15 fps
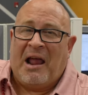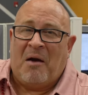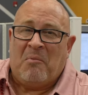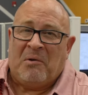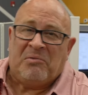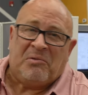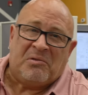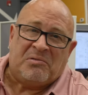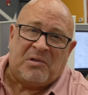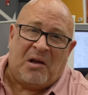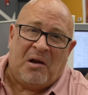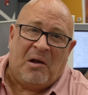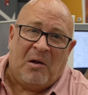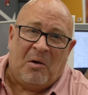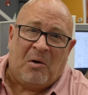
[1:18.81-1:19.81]
And I want to say
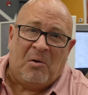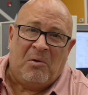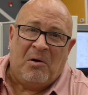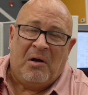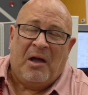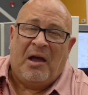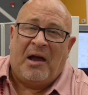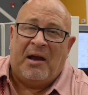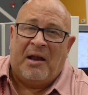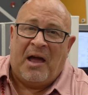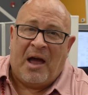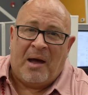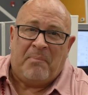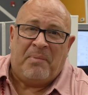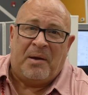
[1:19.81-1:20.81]
hello and
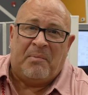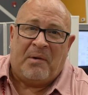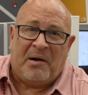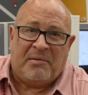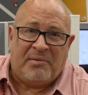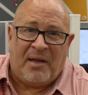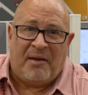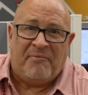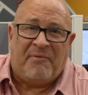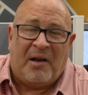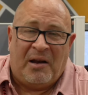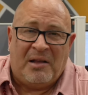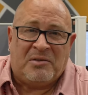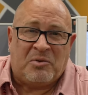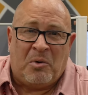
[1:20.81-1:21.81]
happy birthday,
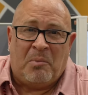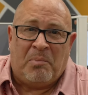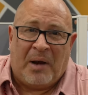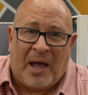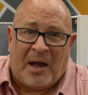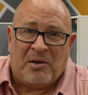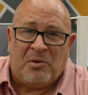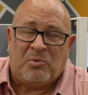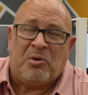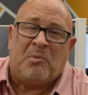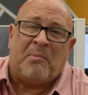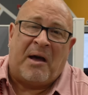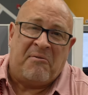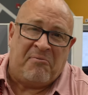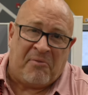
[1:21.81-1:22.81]
feliz cumpleaños to
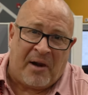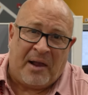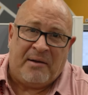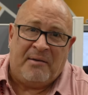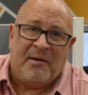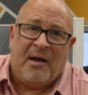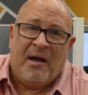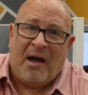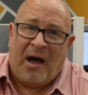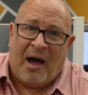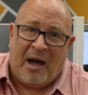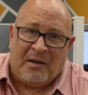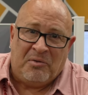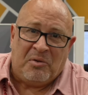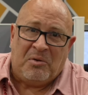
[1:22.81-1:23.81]
my friend,
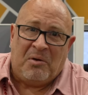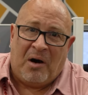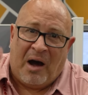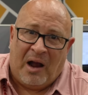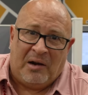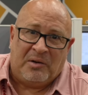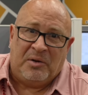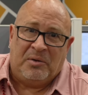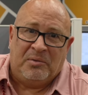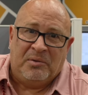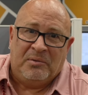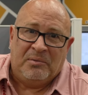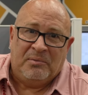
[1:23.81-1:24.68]
Andrew Argue.